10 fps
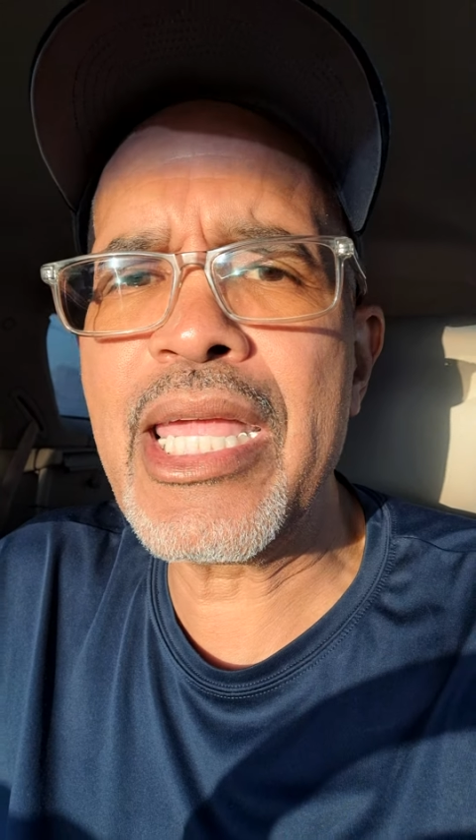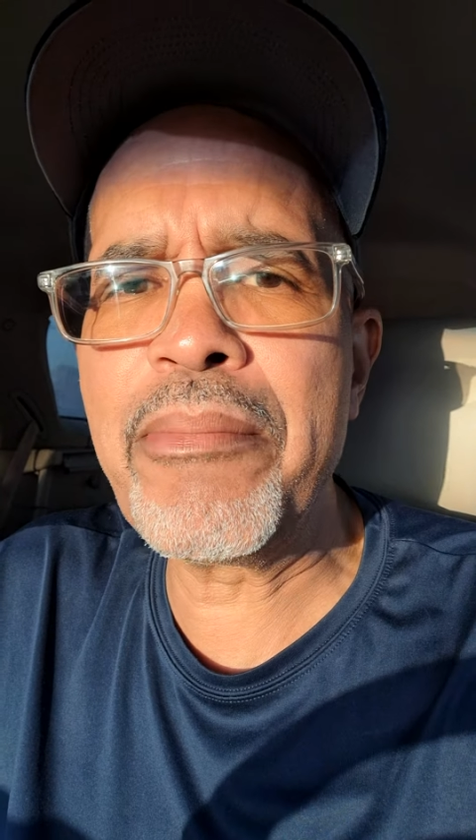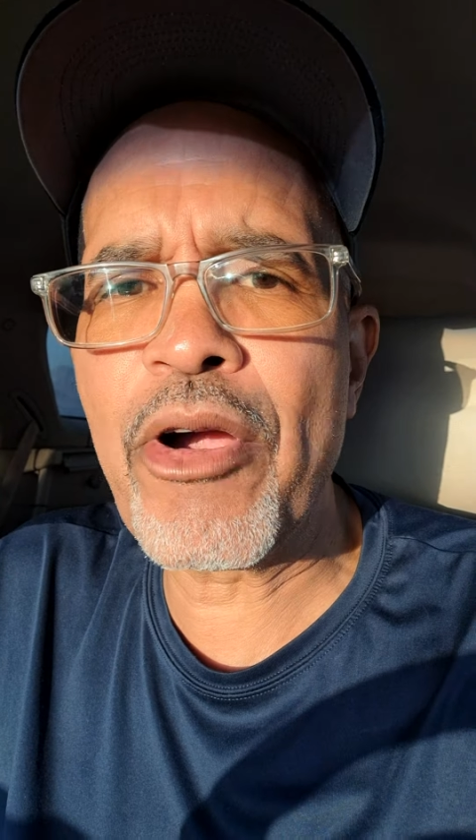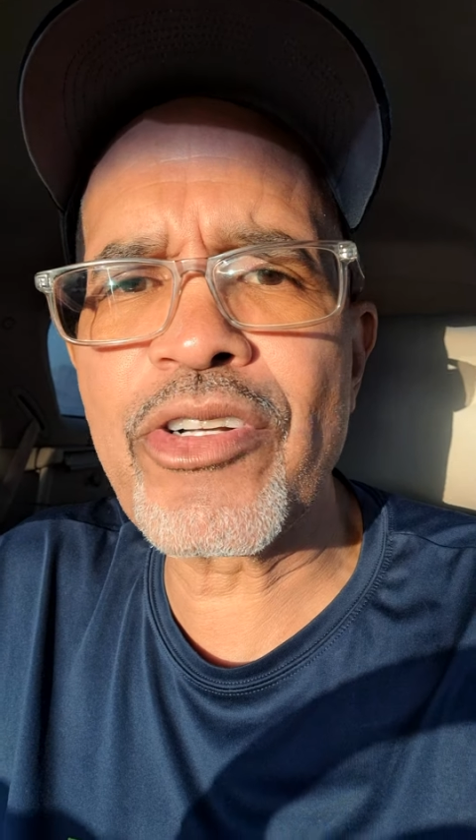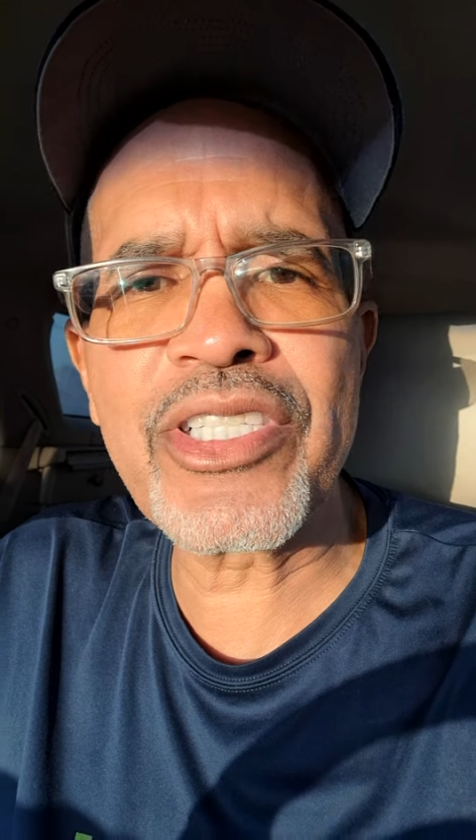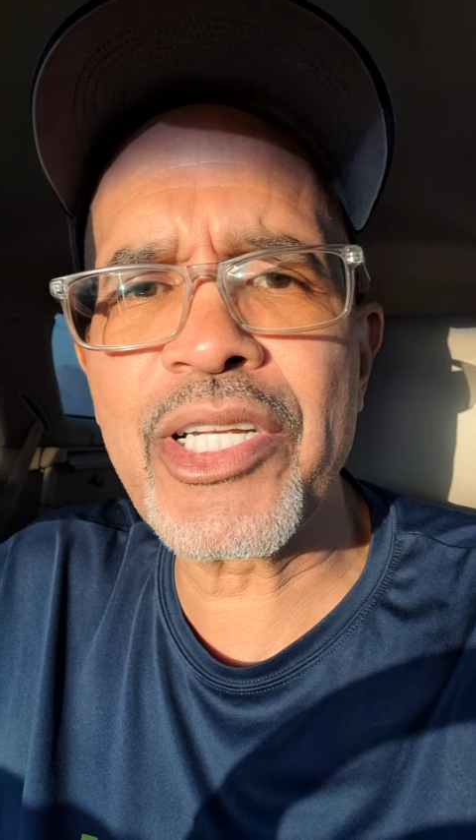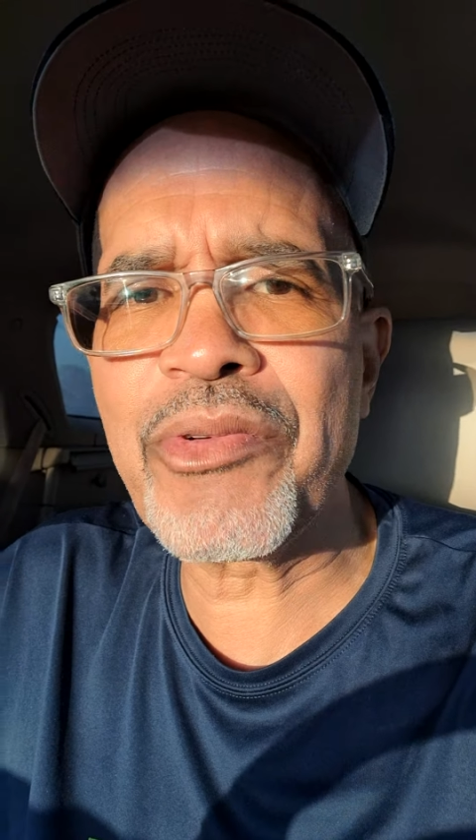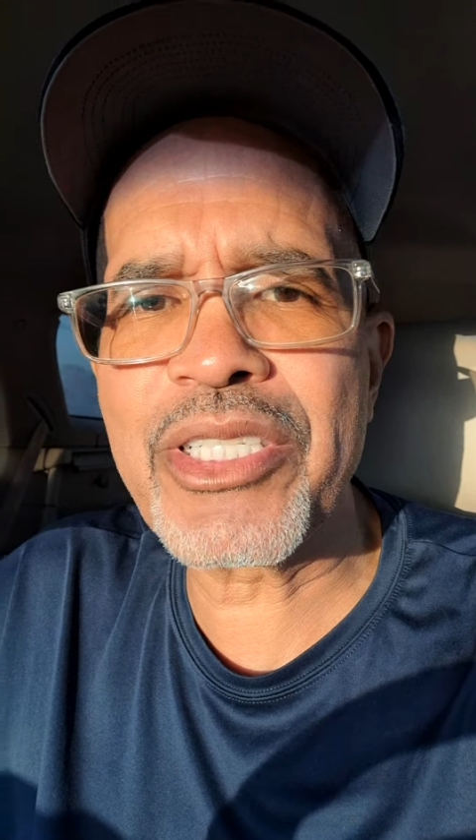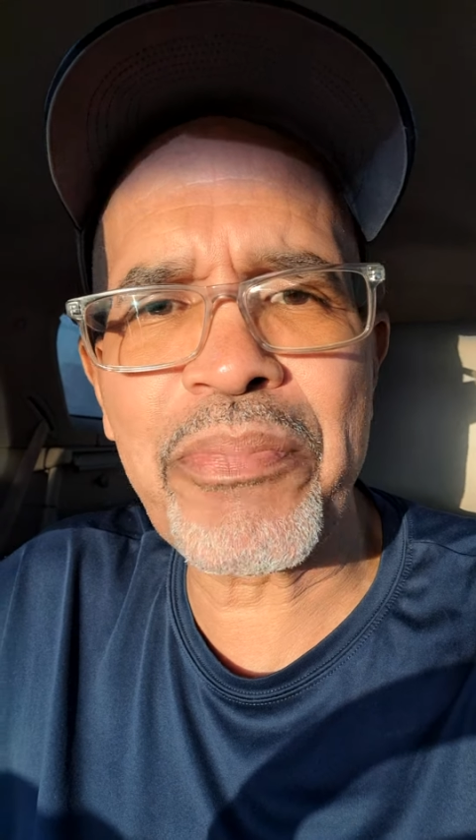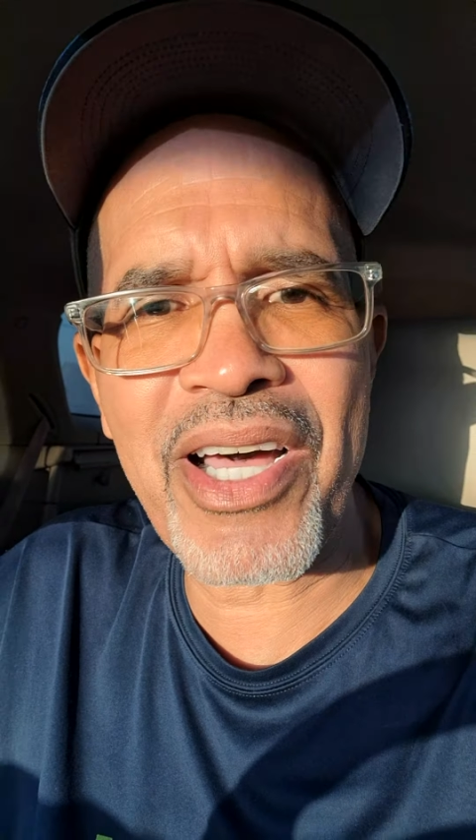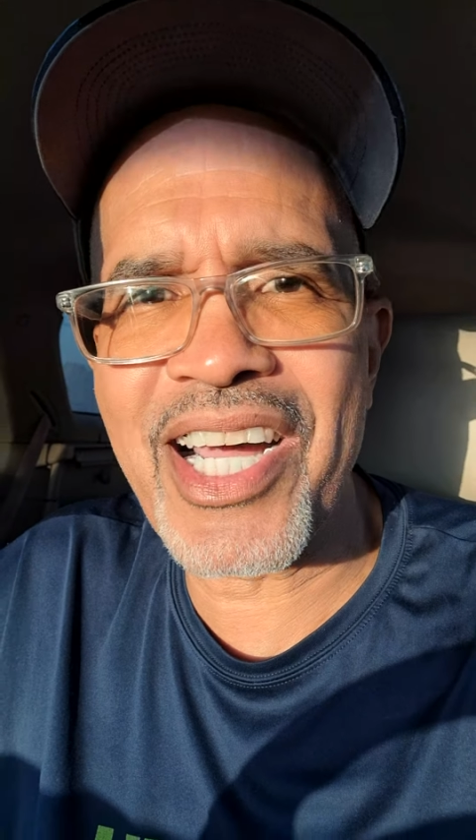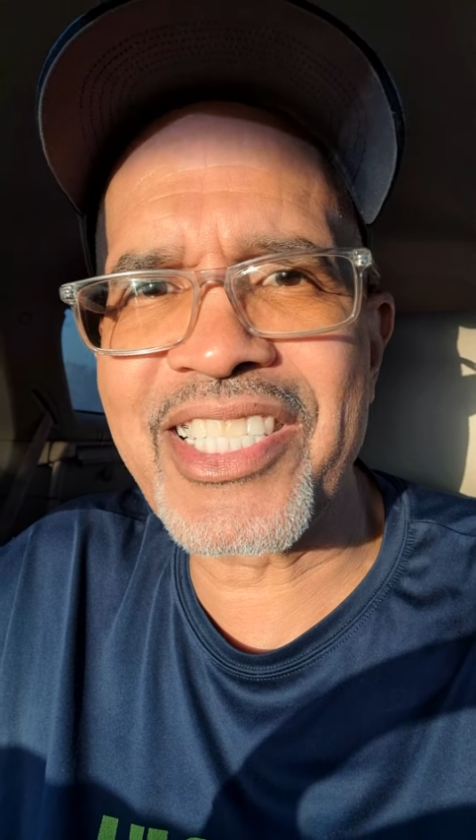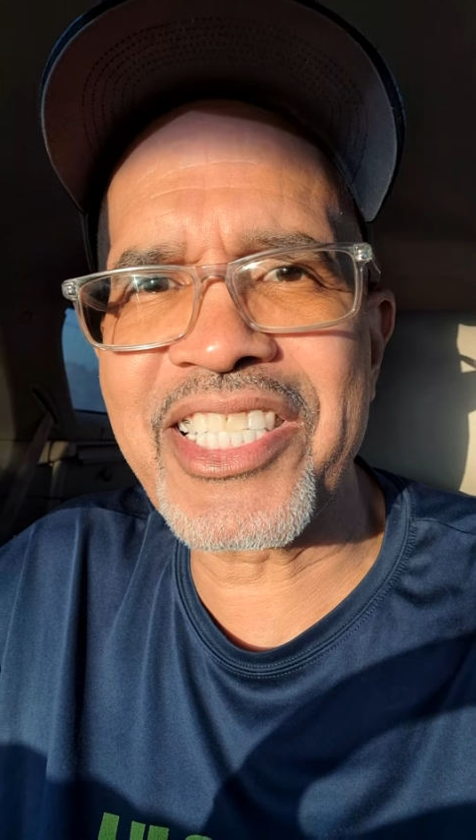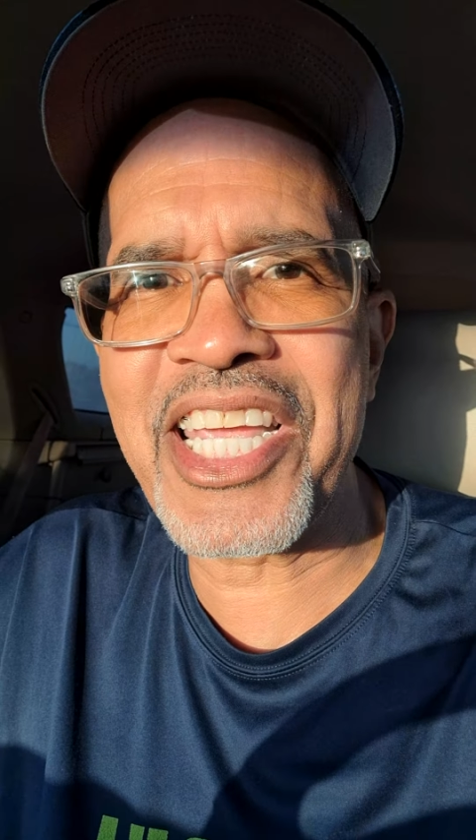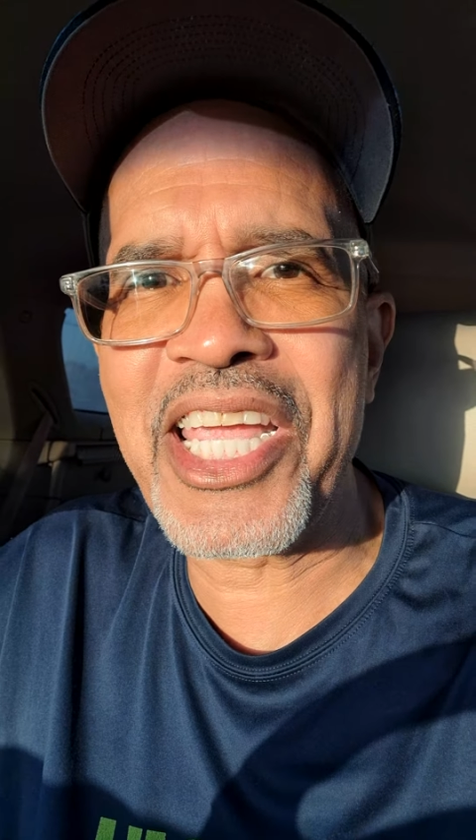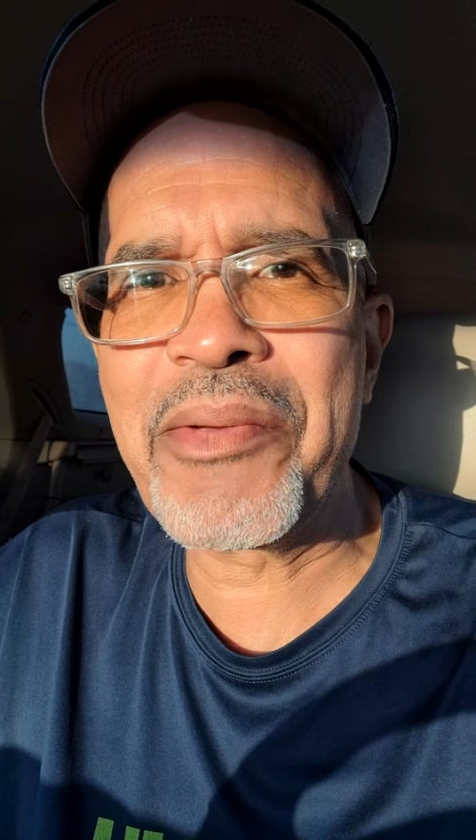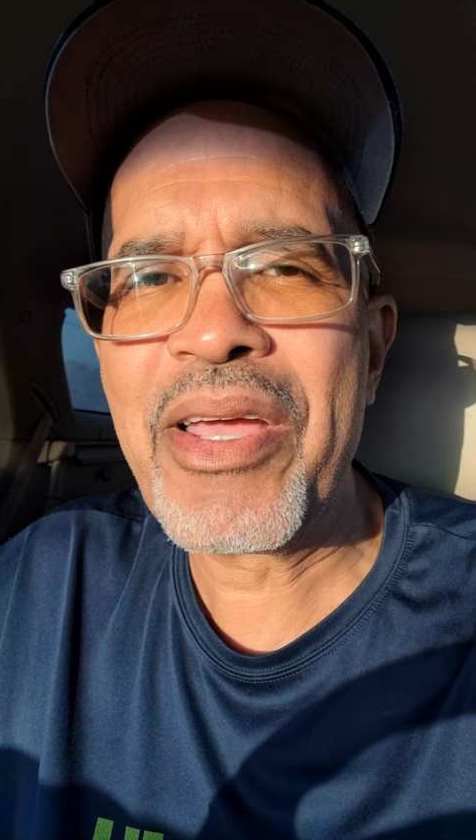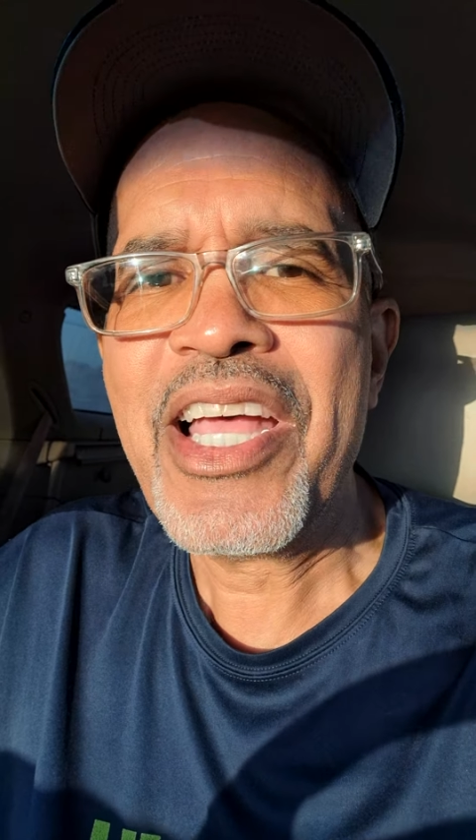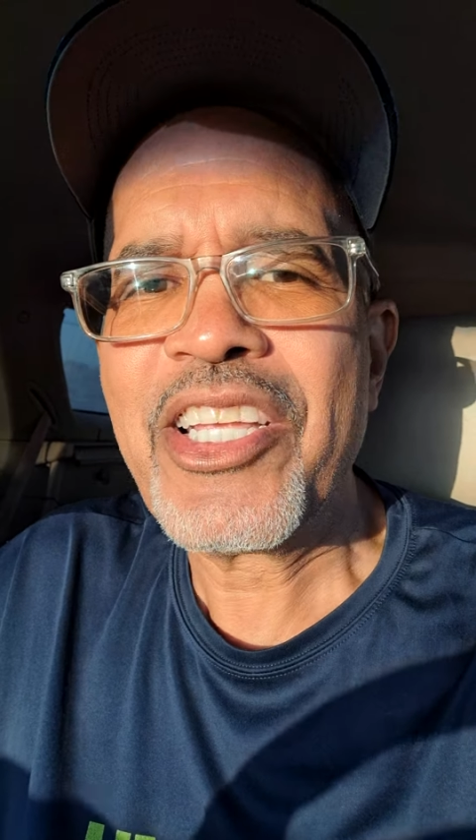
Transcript: emergency response team.